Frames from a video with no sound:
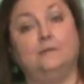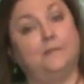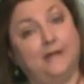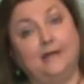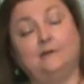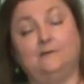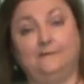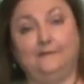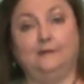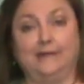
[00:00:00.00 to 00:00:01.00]
But I don't
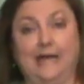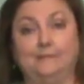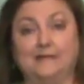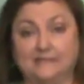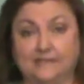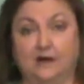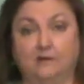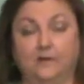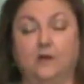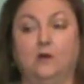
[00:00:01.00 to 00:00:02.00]
feel that myself.
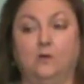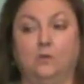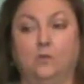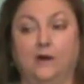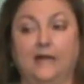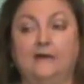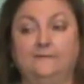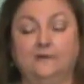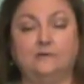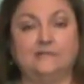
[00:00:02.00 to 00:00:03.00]
What I
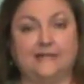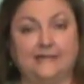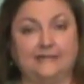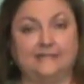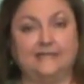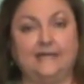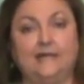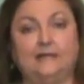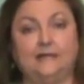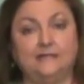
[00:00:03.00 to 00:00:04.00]
feel is like the
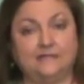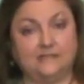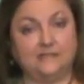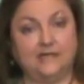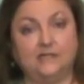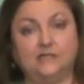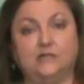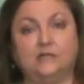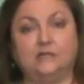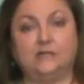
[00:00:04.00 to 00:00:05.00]
tingling sensation,
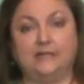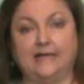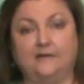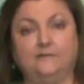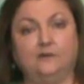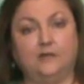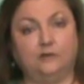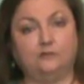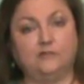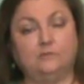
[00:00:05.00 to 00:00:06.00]
and I can feel the
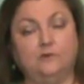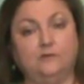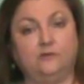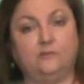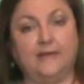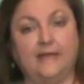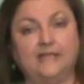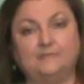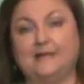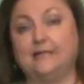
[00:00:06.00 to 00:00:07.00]
energy moving through my
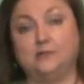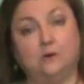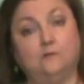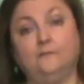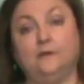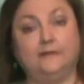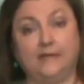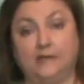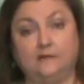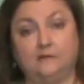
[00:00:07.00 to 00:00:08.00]
hands, but I don't feel the
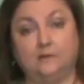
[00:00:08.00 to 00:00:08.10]
heat.